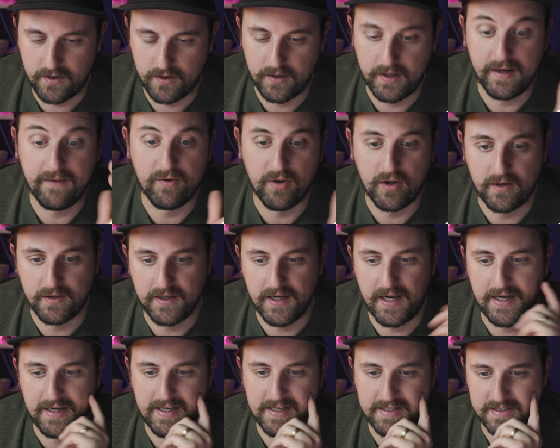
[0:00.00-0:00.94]
or even on
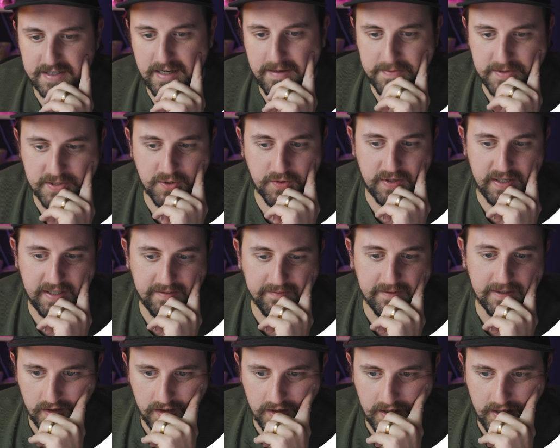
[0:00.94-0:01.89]
a desktop screen.
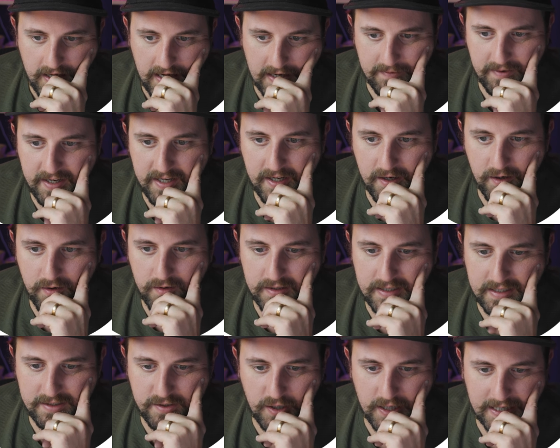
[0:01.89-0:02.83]
And right here,
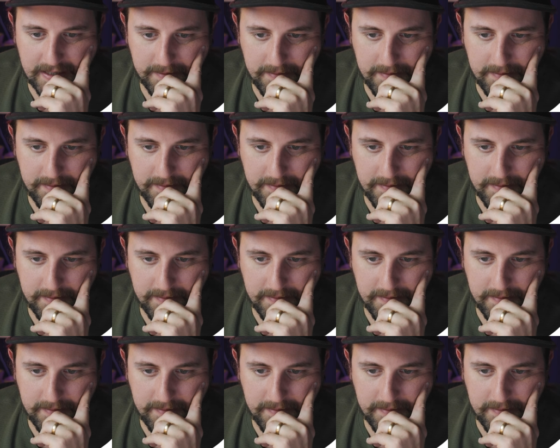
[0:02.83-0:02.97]
they talk